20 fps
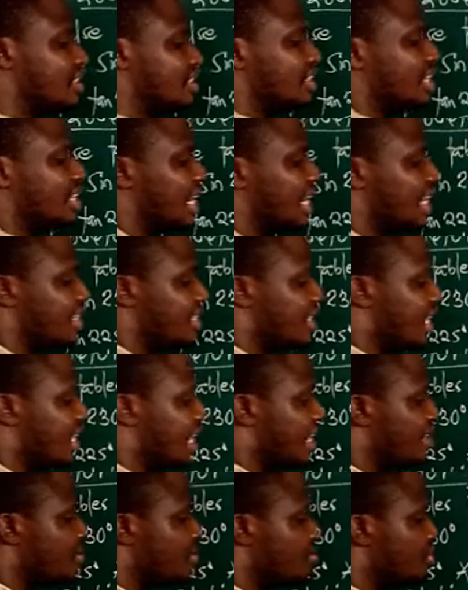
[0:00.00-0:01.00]
any
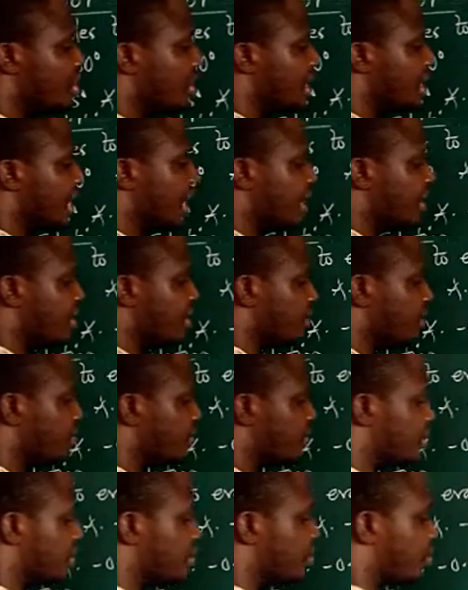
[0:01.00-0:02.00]
angle in any of
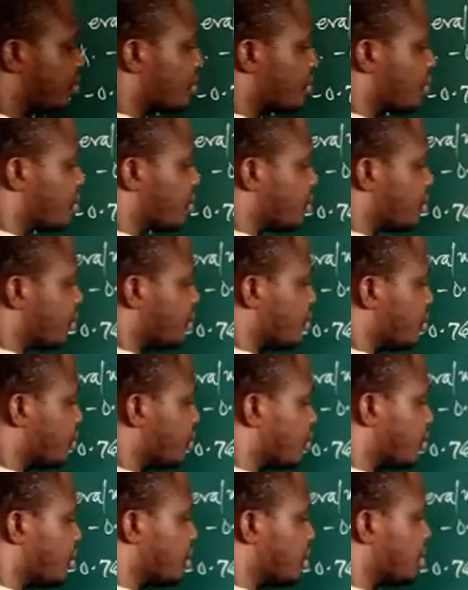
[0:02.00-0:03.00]
these
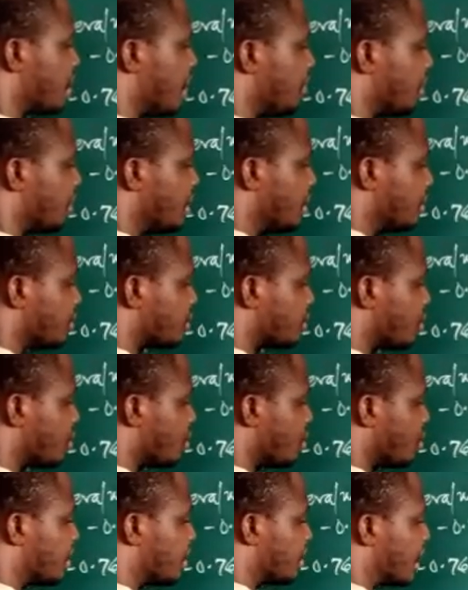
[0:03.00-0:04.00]

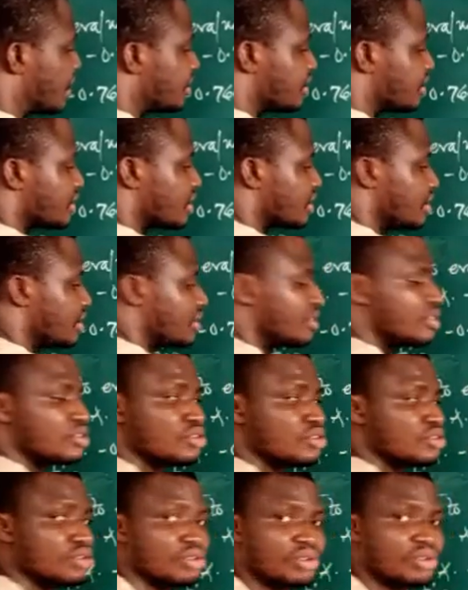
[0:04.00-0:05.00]
quadrants
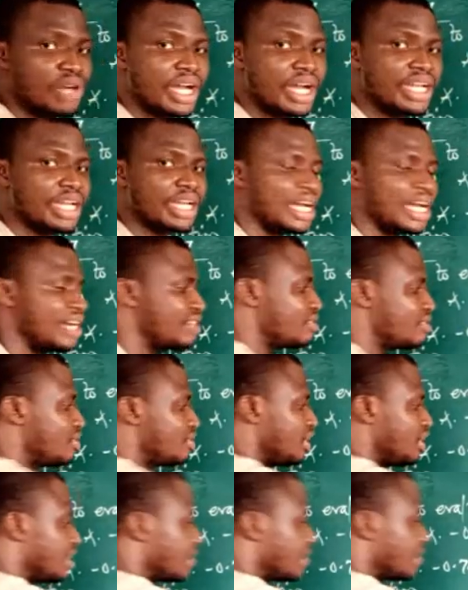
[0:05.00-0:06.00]
to an angle
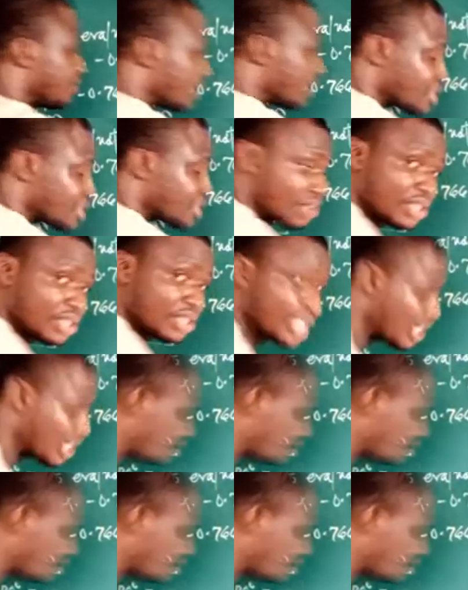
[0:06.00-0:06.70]
in the first quadrant.